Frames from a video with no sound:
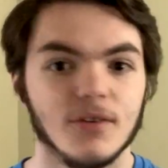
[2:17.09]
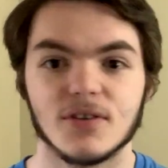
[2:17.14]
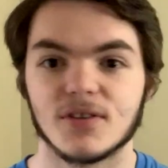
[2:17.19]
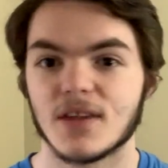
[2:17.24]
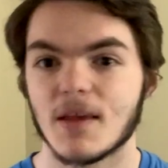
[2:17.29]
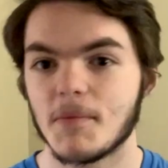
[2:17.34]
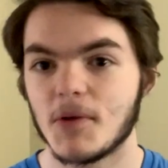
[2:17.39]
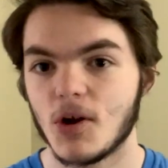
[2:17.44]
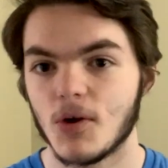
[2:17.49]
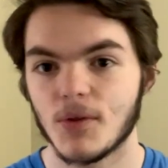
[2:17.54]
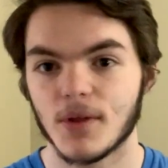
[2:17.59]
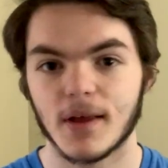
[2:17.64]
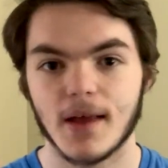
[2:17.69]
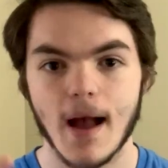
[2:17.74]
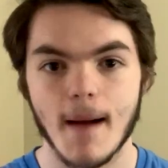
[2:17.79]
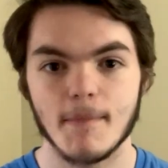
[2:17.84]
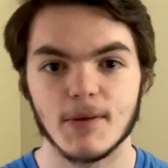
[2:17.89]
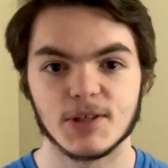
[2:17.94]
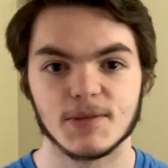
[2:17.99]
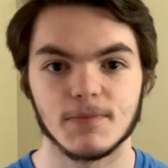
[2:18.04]
Just let me know in the
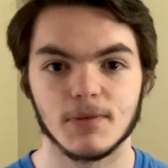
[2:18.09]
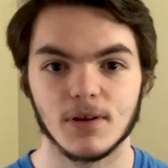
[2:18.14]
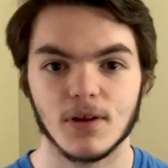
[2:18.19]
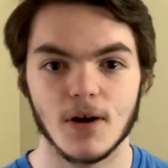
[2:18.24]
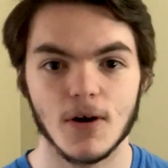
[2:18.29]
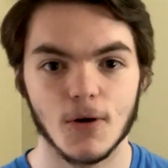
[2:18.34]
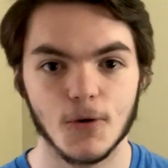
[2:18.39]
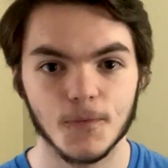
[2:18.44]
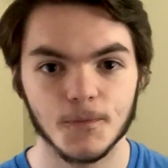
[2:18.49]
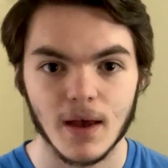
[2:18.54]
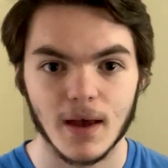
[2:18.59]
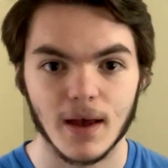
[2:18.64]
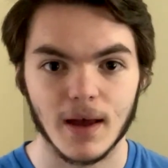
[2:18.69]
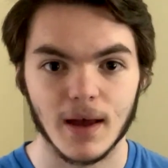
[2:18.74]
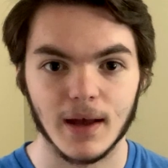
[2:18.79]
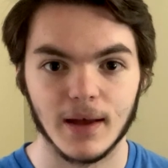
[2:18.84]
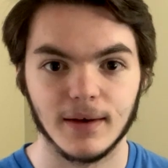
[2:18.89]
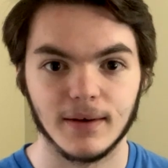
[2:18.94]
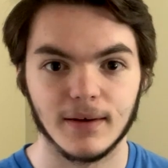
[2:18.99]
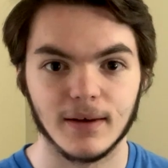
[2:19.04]
comments below.
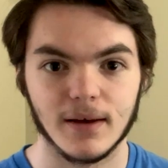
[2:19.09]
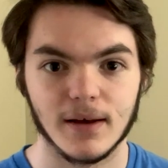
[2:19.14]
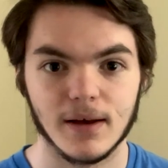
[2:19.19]
And